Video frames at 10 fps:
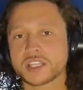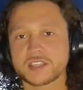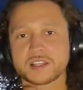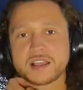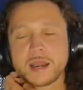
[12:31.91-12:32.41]
I
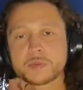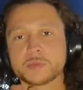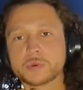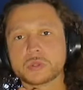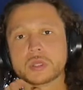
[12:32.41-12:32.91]
think a lot of
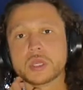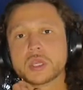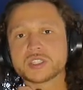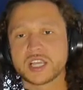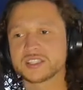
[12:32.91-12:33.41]
people
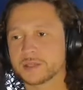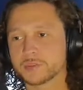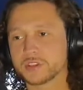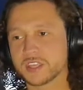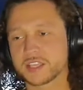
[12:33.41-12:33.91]
said
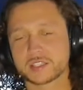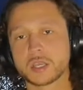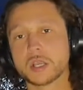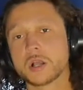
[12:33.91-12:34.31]
similar things.